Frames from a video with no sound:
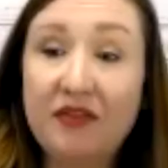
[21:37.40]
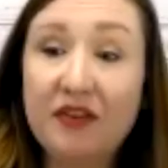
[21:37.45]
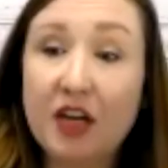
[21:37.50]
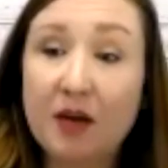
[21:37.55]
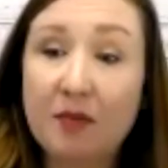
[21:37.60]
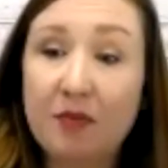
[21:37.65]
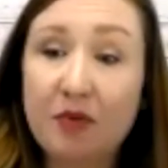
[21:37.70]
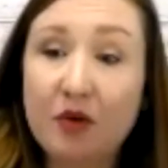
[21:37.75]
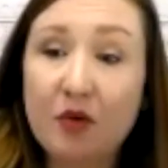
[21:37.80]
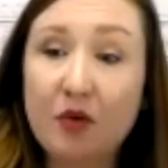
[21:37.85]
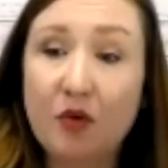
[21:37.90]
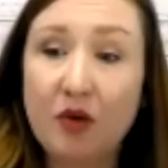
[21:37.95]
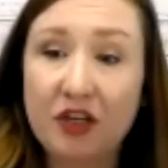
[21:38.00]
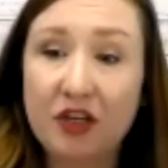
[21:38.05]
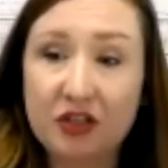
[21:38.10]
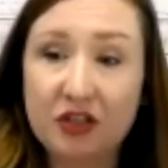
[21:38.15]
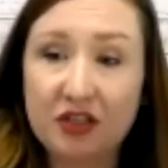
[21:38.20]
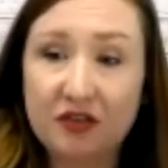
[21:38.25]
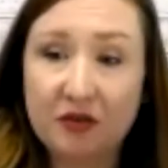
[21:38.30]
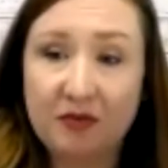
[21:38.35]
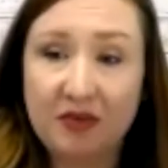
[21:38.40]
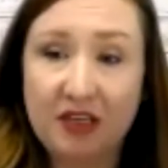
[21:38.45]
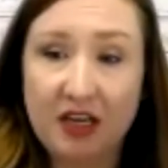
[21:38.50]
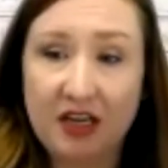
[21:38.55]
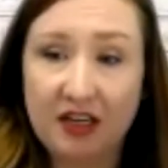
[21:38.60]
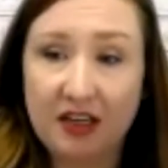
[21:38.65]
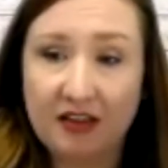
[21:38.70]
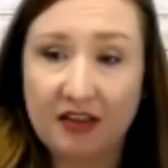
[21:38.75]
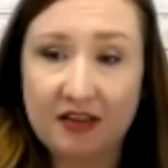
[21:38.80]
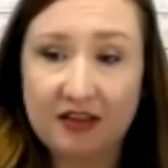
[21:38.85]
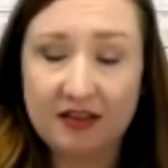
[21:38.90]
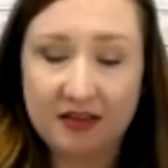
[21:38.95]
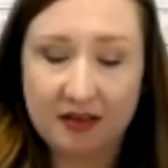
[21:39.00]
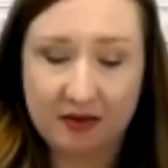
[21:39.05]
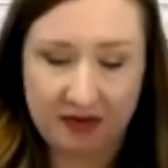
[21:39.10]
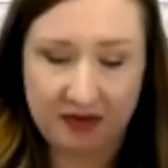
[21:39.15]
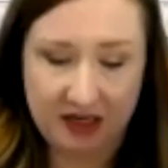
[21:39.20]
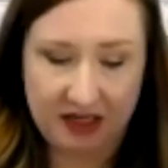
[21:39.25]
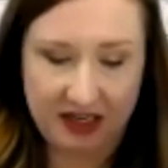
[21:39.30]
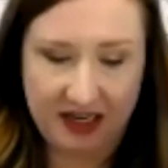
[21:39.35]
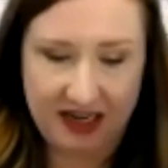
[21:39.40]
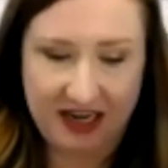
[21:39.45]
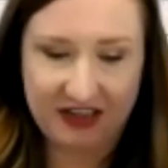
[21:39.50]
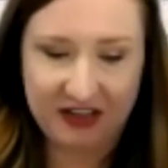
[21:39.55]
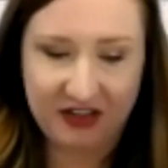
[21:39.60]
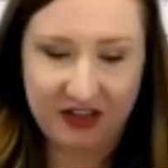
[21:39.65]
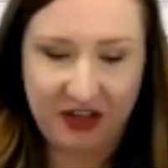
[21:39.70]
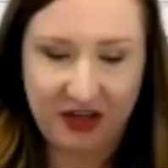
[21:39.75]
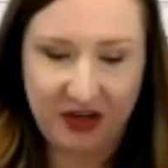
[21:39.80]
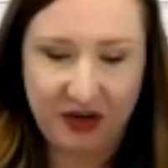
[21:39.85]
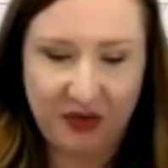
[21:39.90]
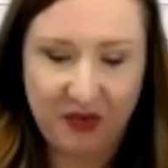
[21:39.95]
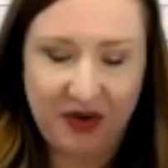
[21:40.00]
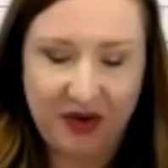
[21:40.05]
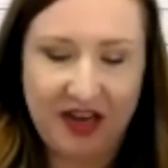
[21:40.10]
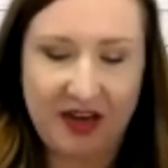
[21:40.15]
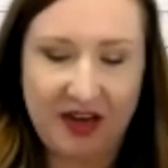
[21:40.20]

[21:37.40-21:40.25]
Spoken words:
couple questions from the audience that I'm going to ask you.